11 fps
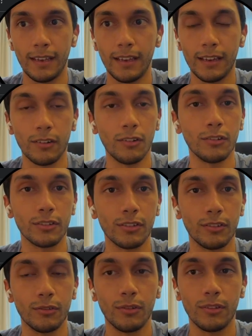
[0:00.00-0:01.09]
And
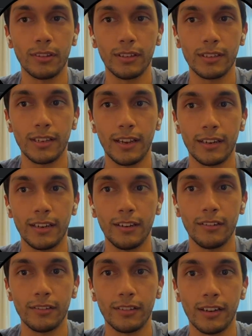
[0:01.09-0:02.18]
also this tag
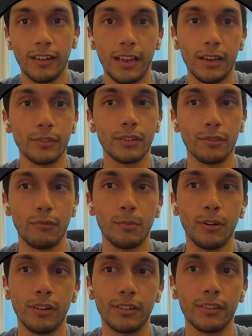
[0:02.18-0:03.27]
here that allows the
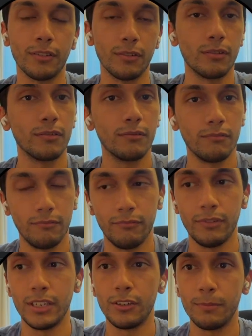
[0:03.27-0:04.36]
robots to
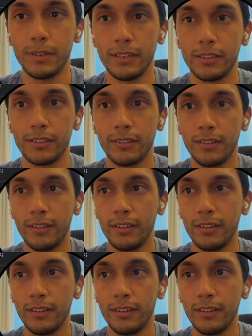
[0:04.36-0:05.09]
read your page.